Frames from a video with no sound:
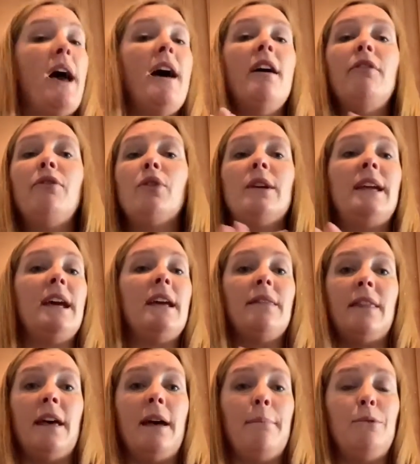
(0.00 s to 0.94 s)
ever
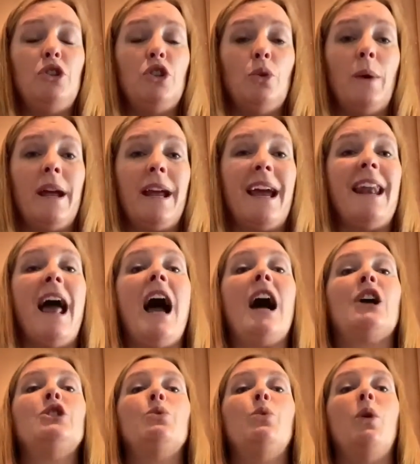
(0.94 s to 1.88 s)
get them doing an
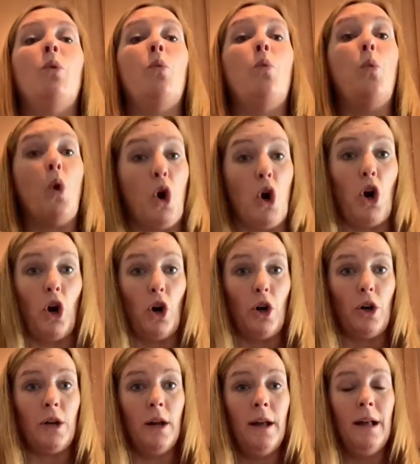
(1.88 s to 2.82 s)
actual
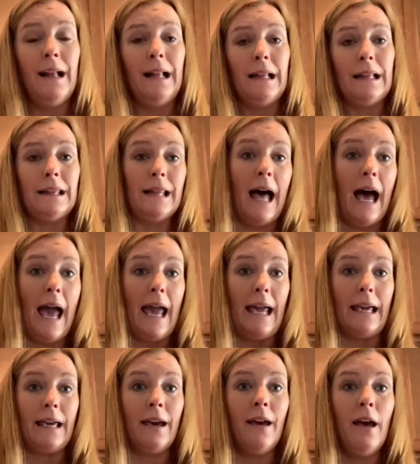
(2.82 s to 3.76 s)
word
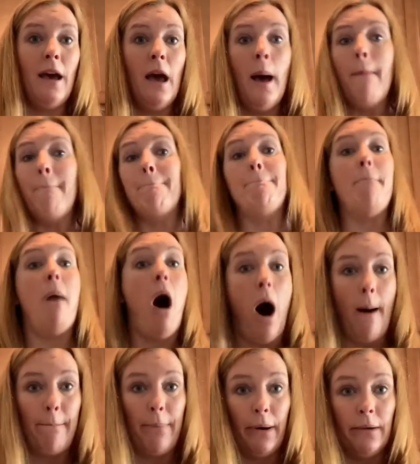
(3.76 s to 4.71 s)
like
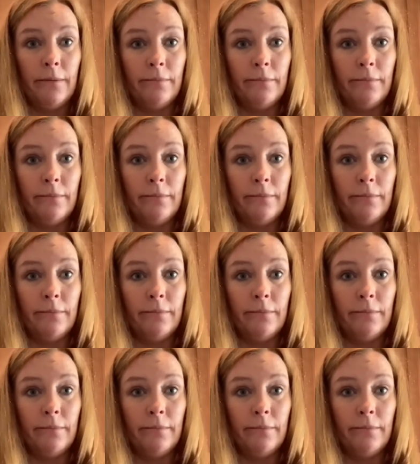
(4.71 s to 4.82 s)
mop,